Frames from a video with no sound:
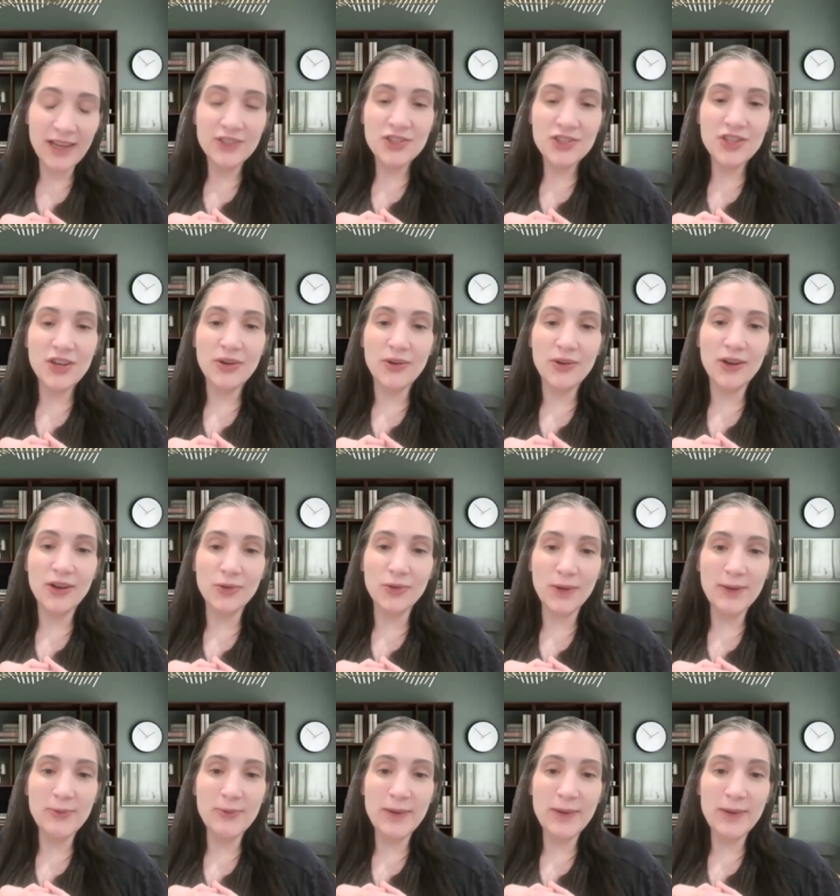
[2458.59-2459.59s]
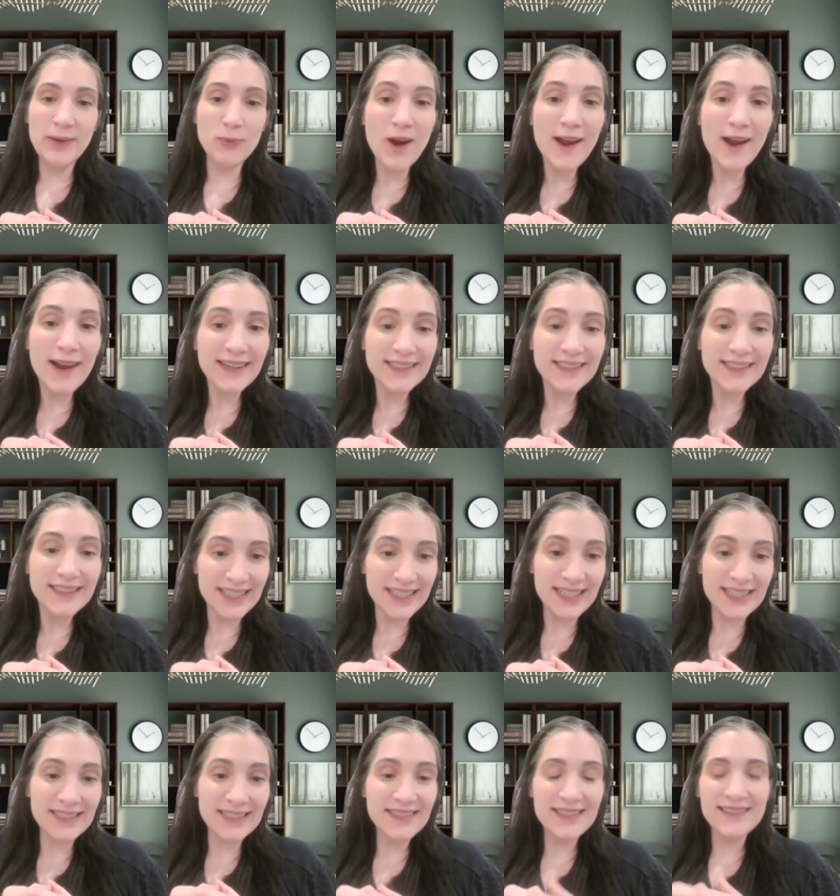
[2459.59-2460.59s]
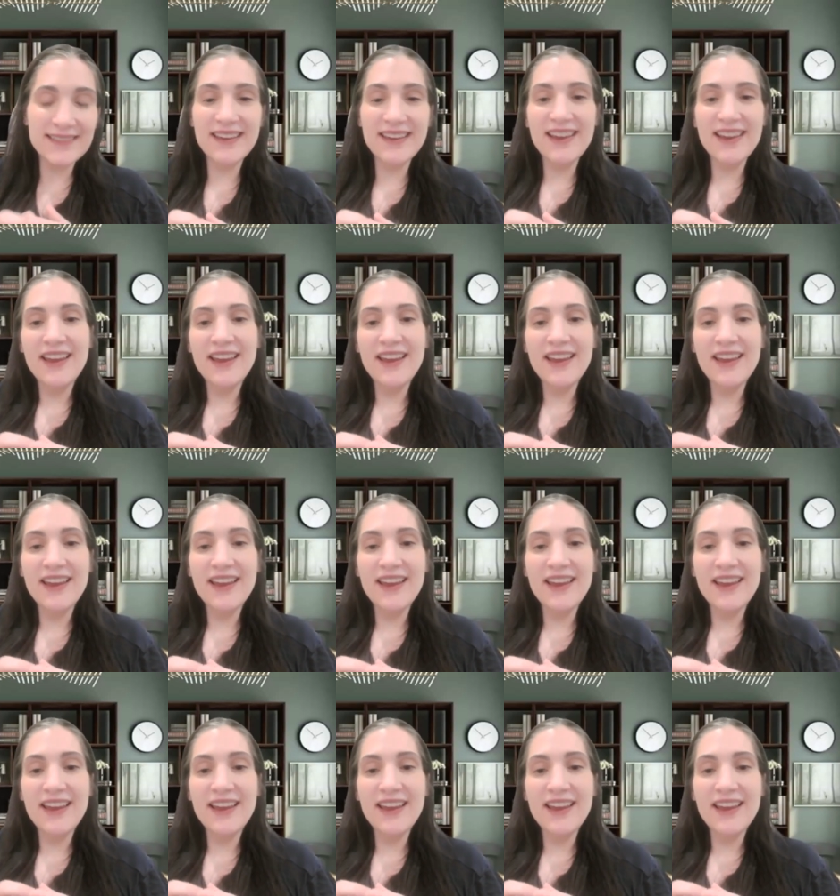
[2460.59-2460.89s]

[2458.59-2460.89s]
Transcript: So a great way to practice